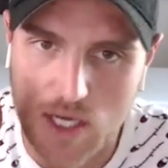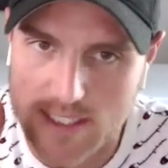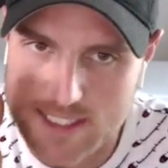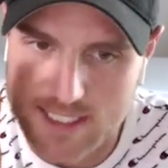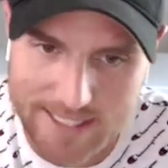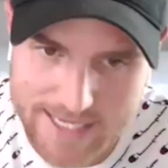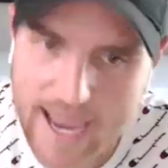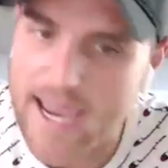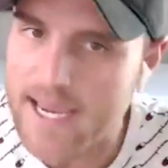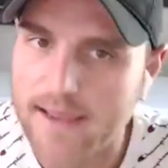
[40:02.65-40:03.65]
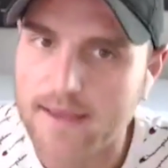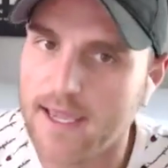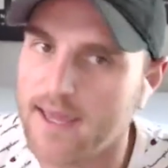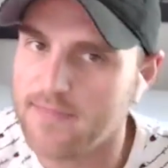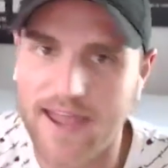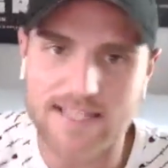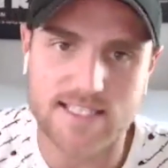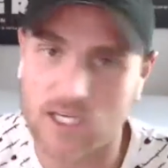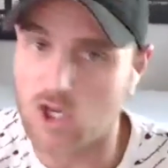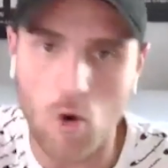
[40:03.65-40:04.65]
on today and that's
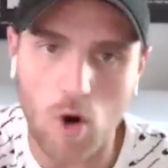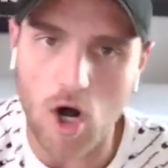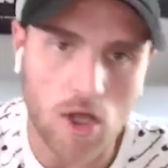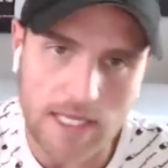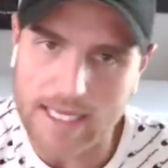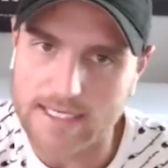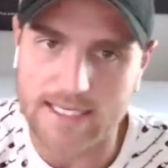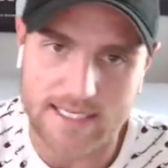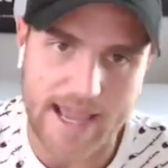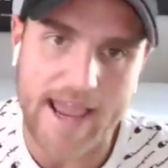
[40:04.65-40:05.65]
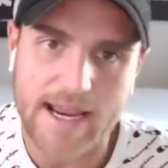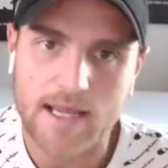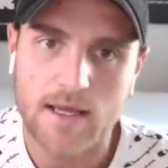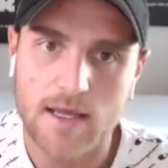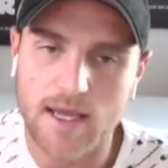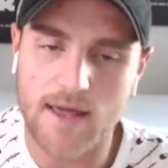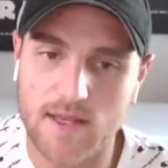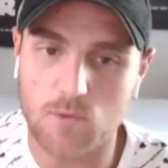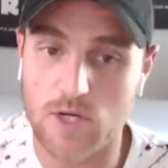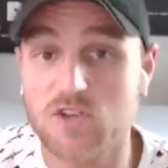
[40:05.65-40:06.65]
it. Go all in today. And
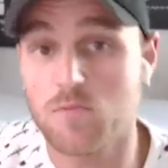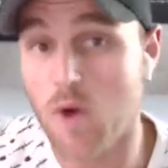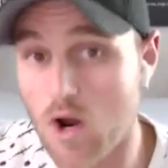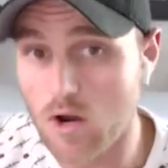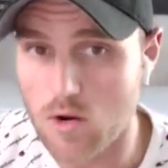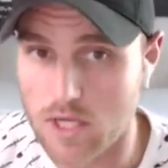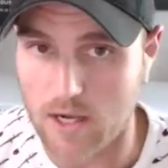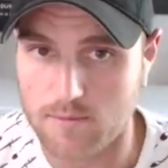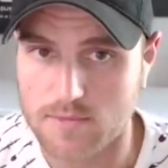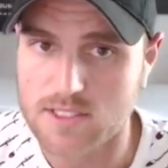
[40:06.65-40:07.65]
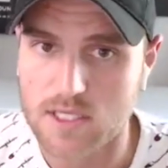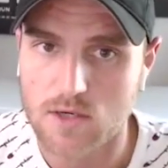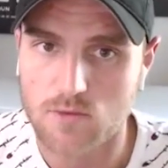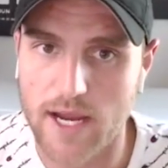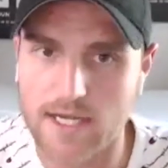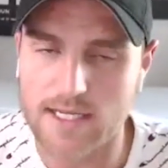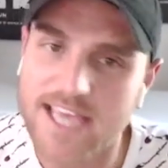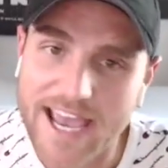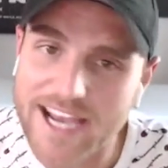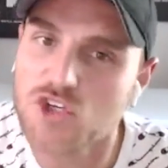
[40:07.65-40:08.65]
then when tomorrow comes, right,
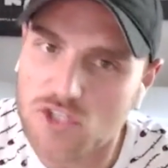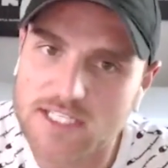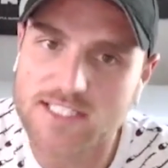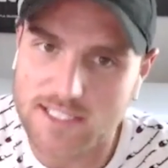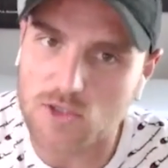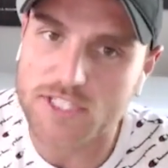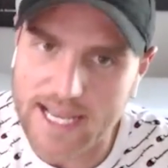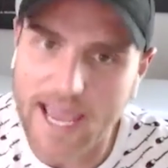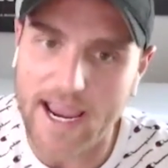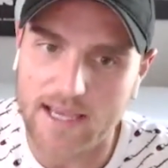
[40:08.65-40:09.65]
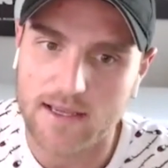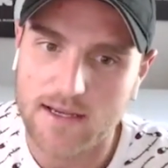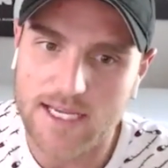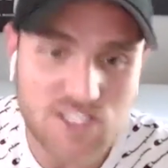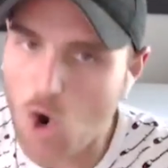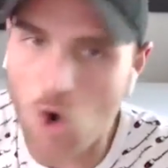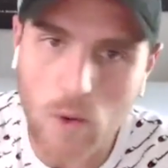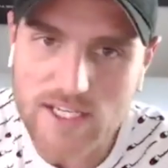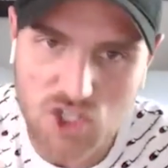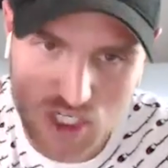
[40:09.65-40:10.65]
it's actually still today. It's
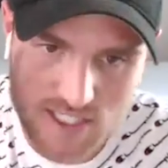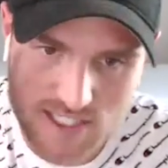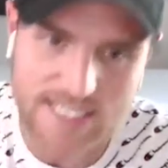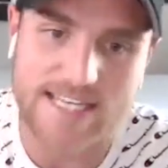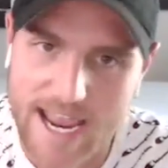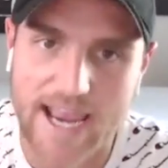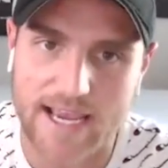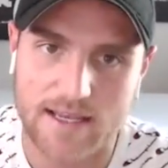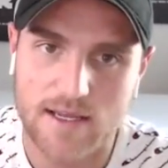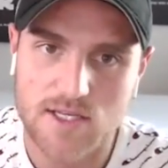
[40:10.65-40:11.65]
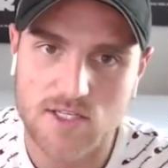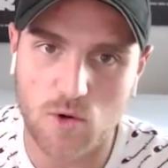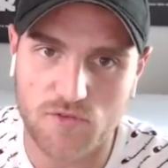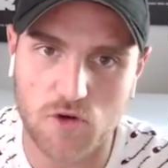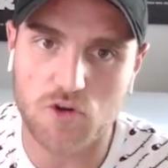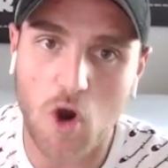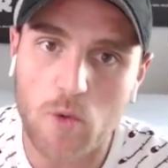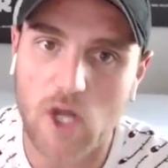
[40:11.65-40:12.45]
always just today. So if you're yeah, going